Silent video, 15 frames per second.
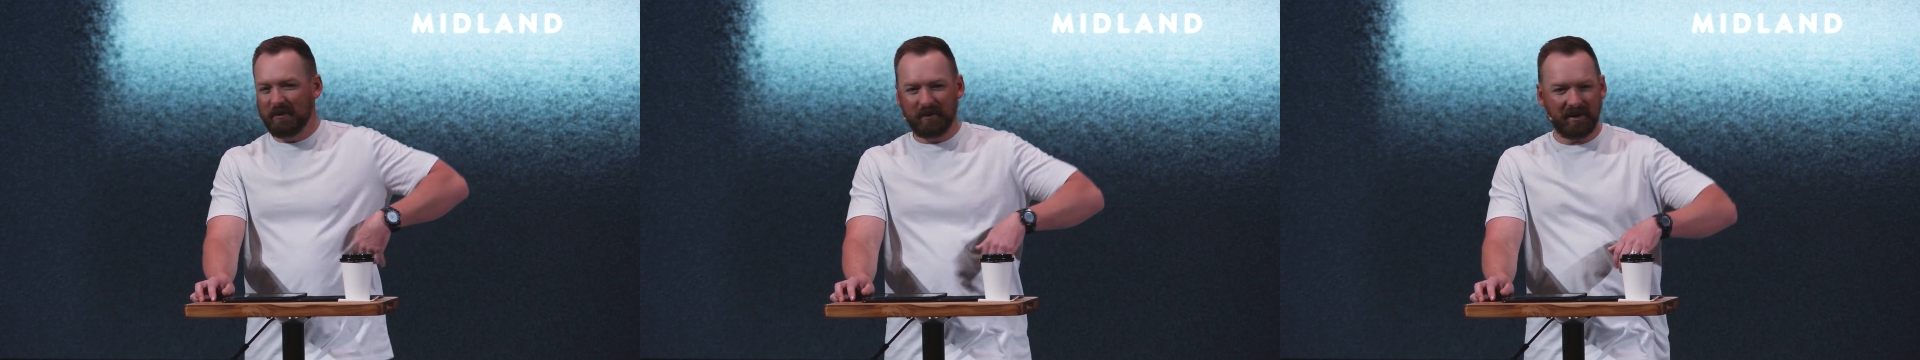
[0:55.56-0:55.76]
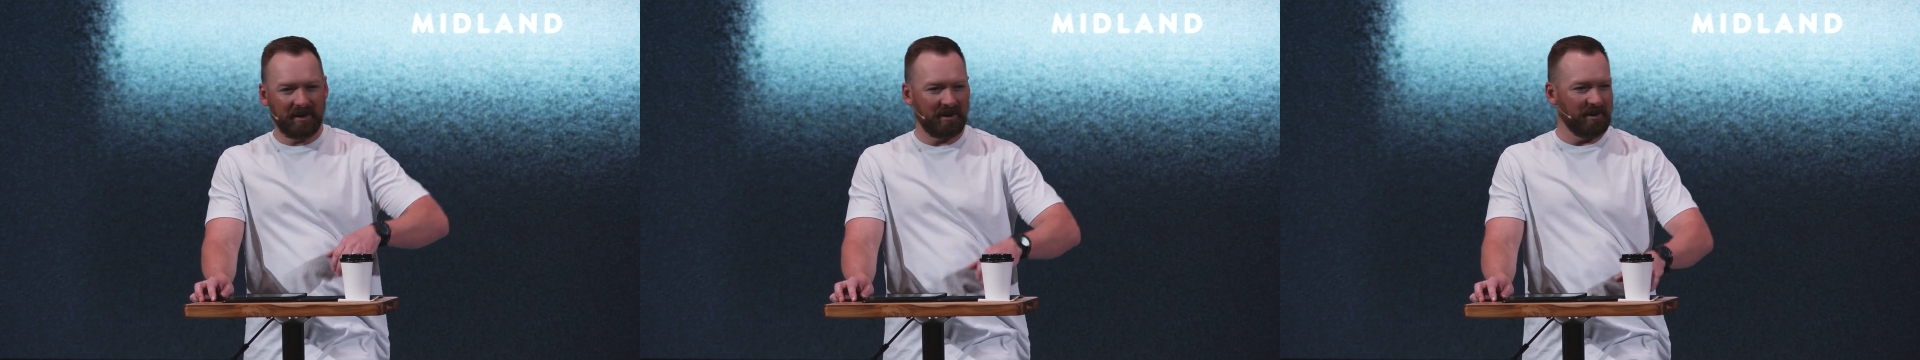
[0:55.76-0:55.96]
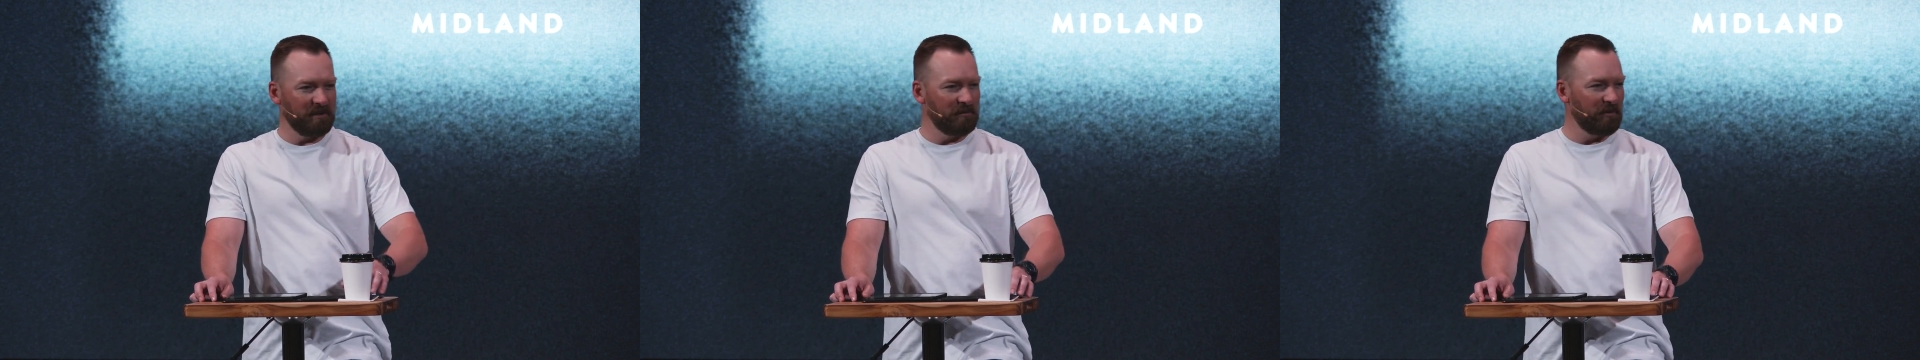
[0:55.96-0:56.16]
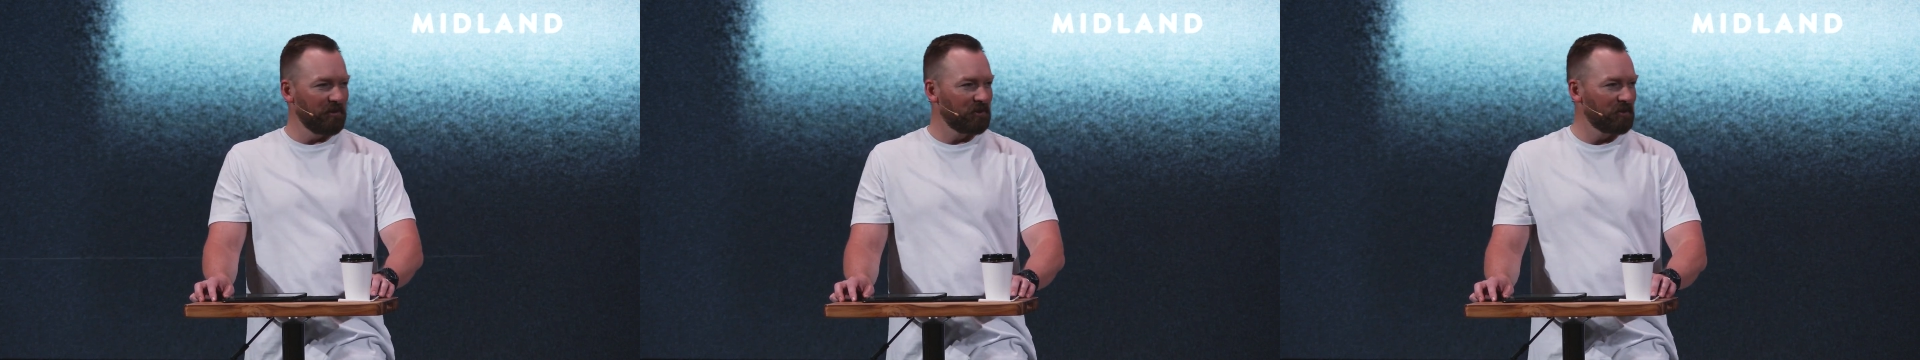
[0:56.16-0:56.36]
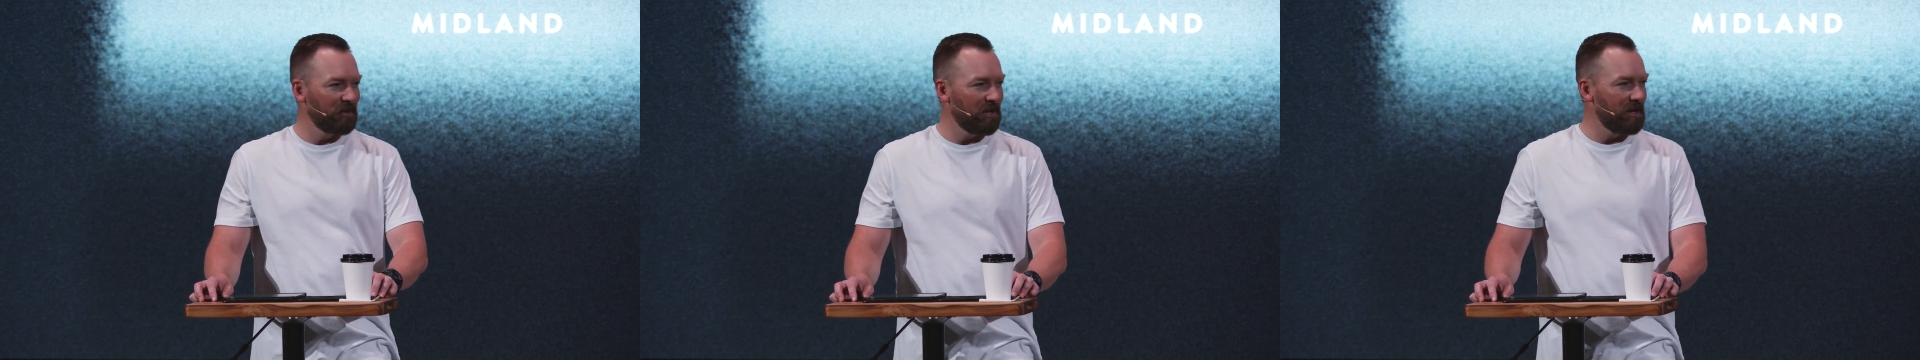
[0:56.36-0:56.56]
we had an
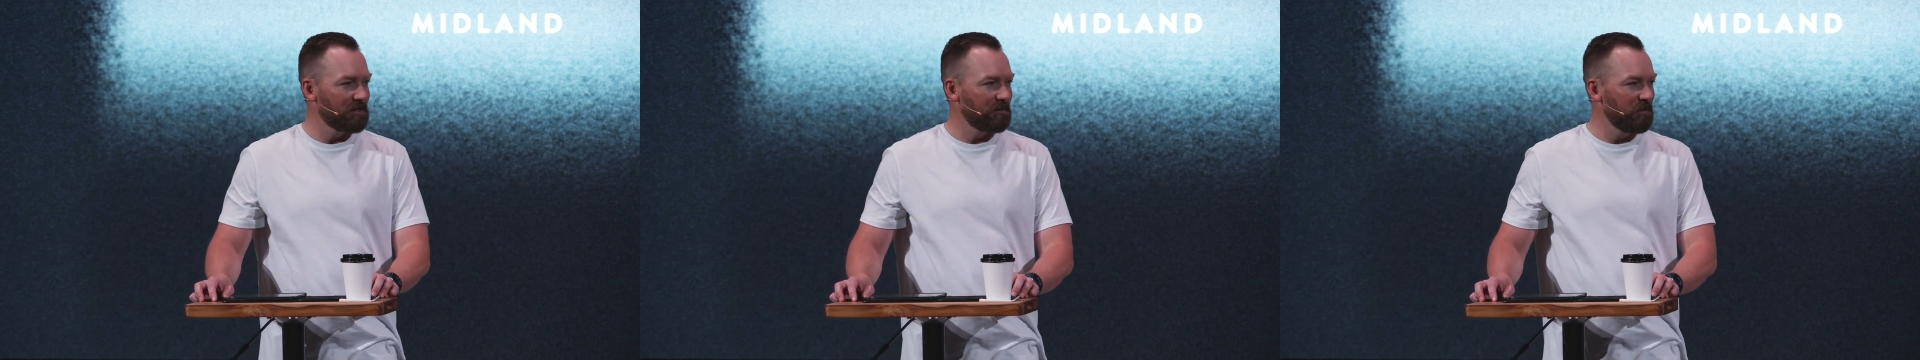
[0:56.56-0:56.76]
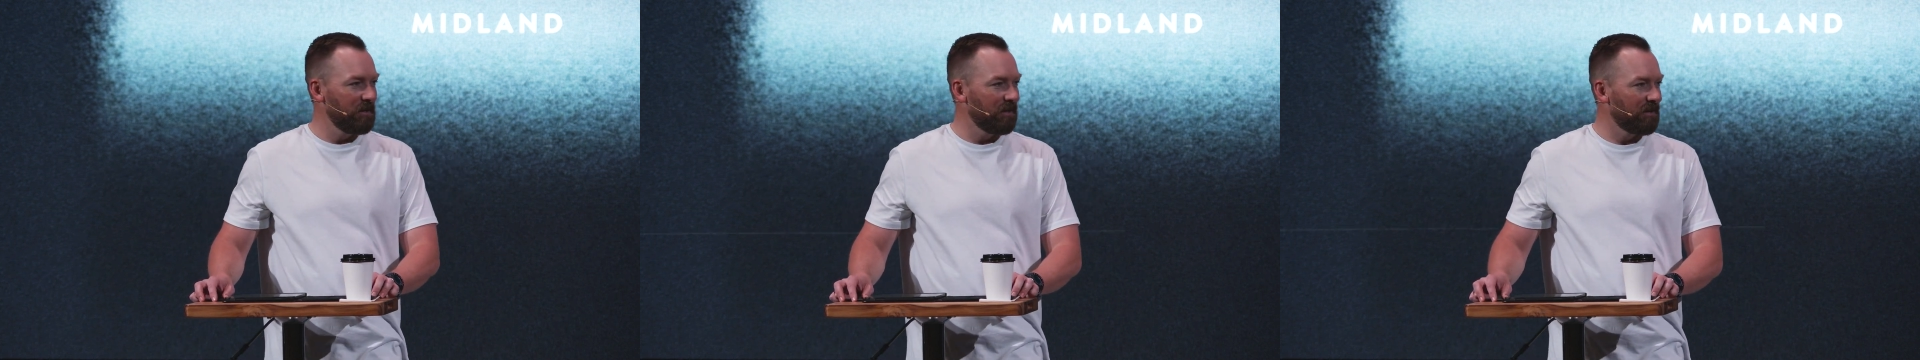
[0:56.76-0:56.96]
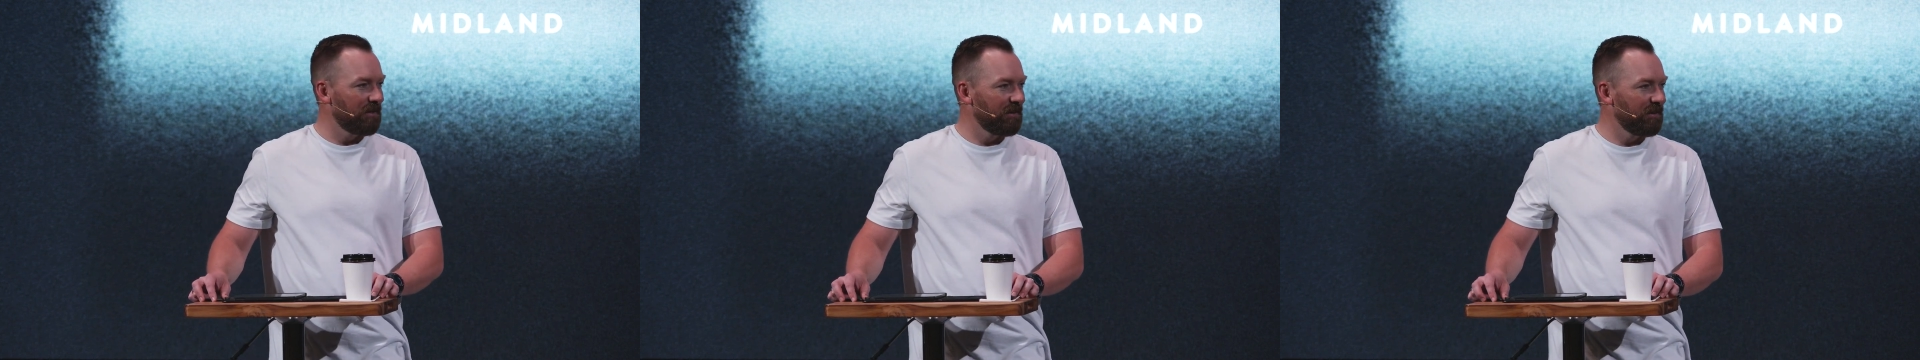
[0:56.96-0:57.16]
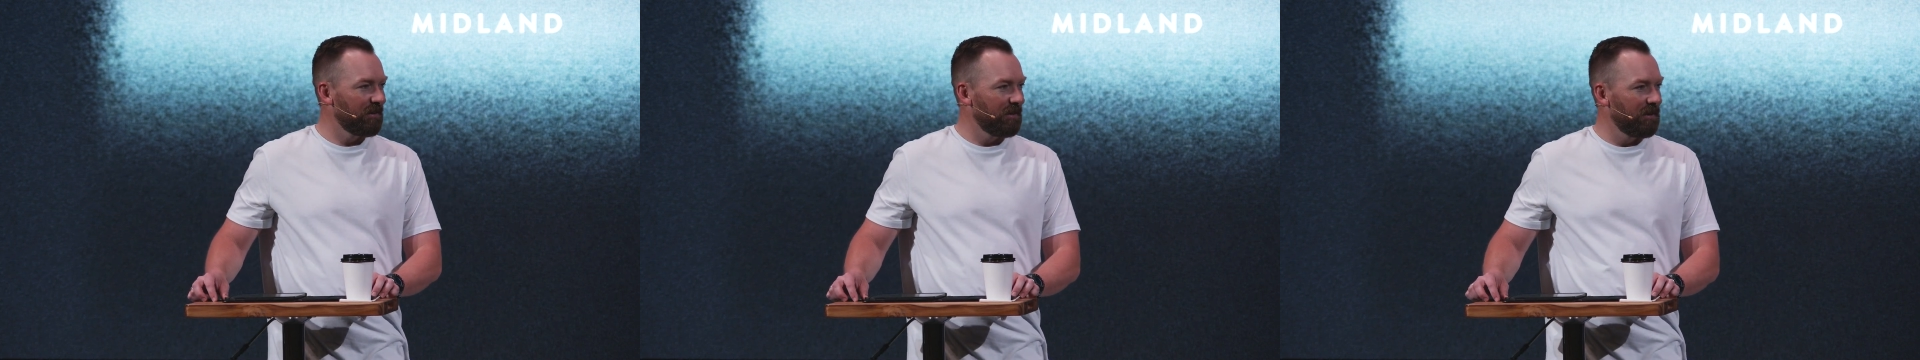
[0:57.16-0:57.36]
adventure last week